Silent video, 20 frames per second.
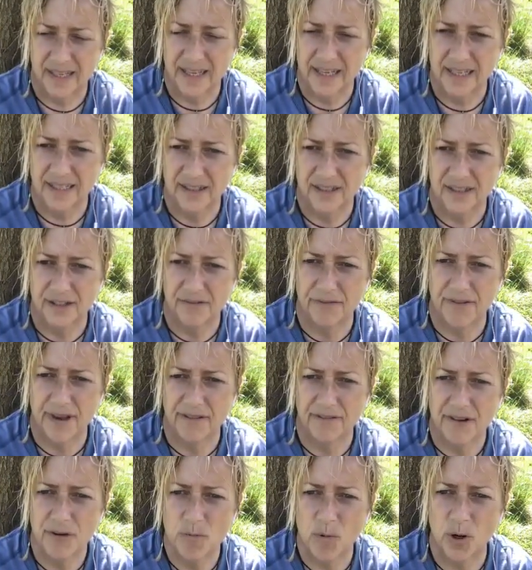It's the
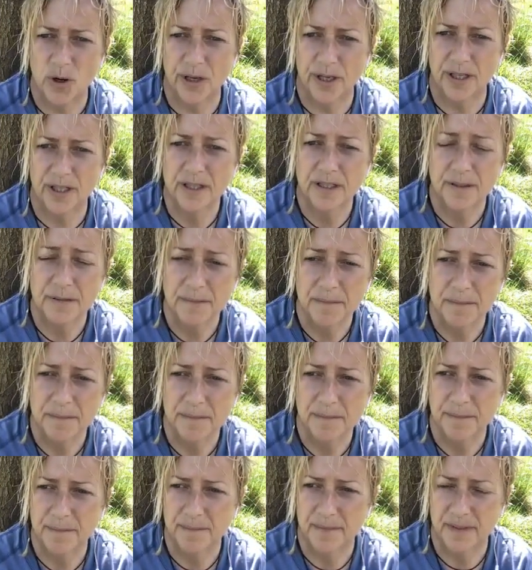very word
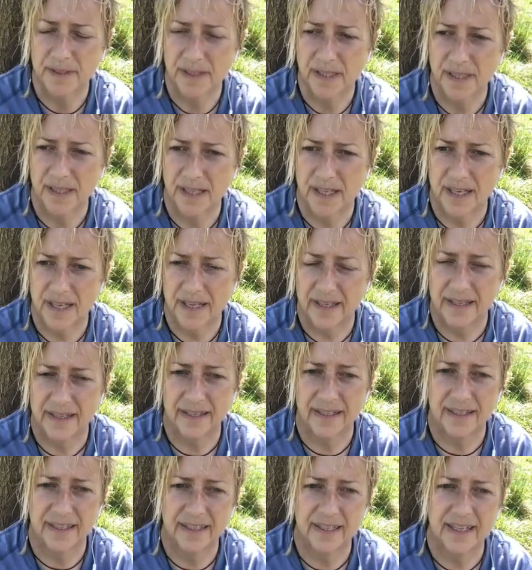
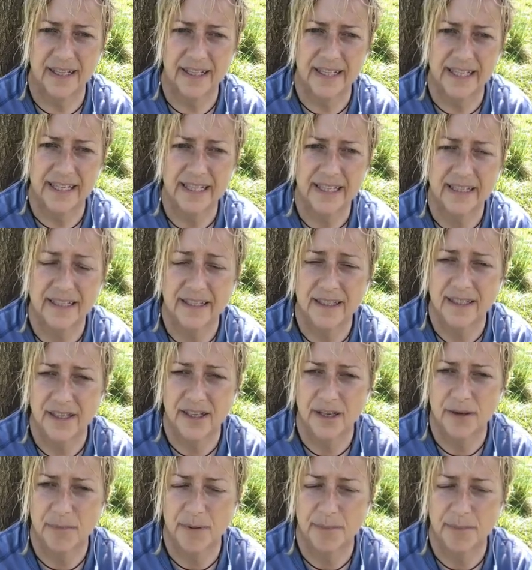that can lead
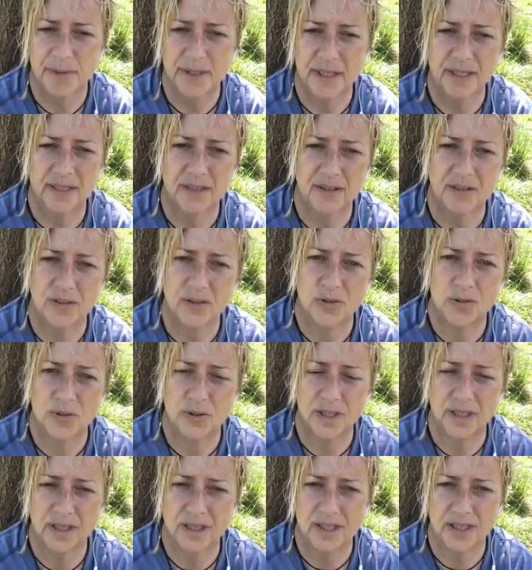human beings to
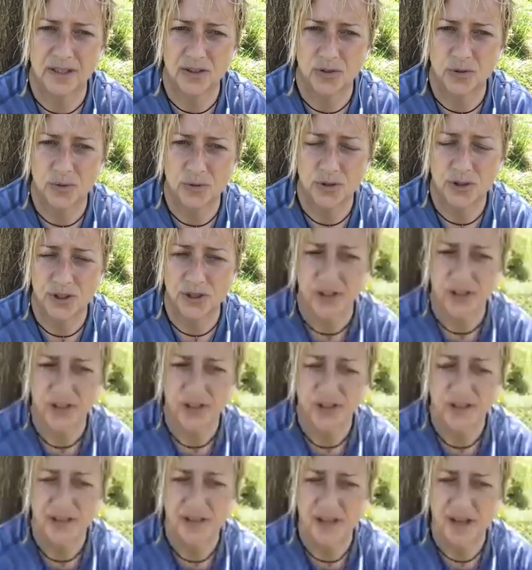a distortion
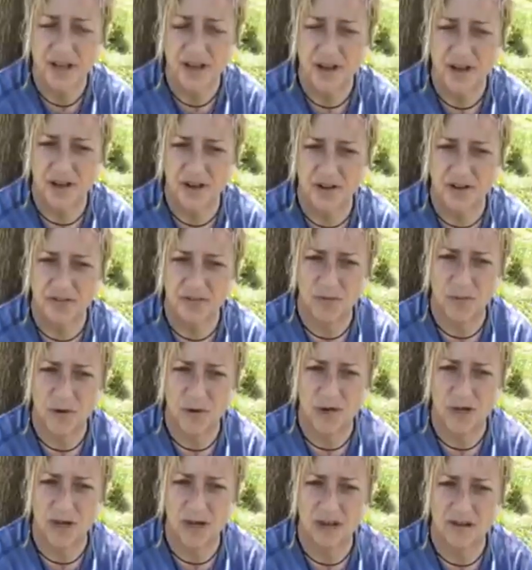of
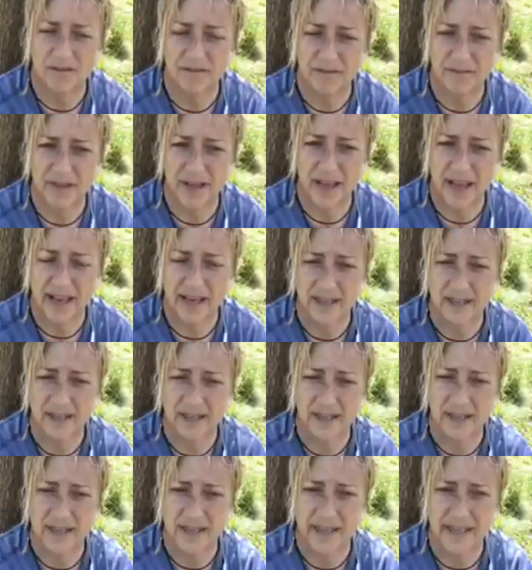what love
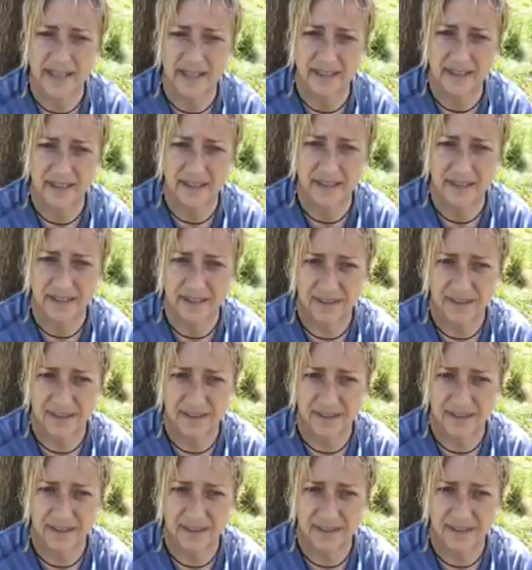actually is.